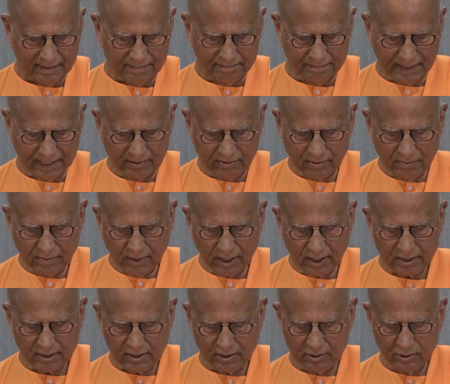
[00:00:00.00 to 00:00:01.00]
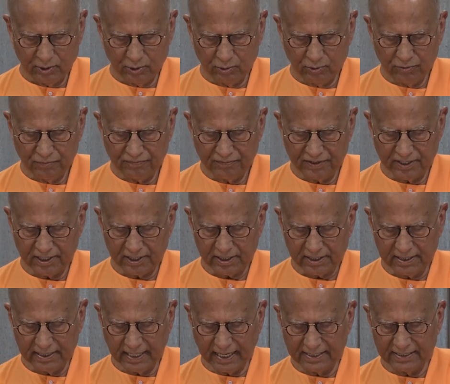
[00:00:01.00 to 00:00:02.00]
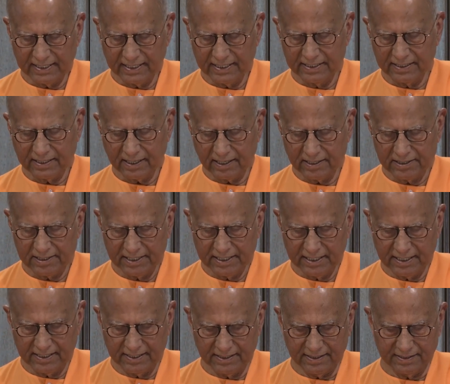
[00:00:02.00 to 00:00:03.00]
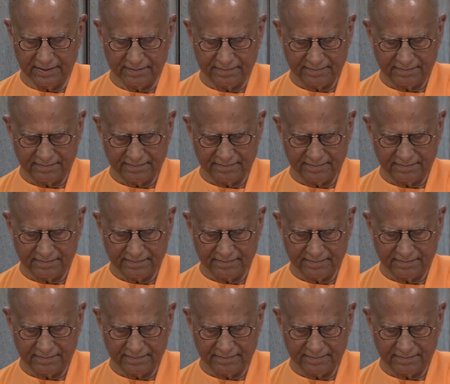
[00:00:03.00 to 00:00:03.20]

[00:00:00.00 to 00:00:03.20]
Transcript: Belur Math, June 1st, 1913.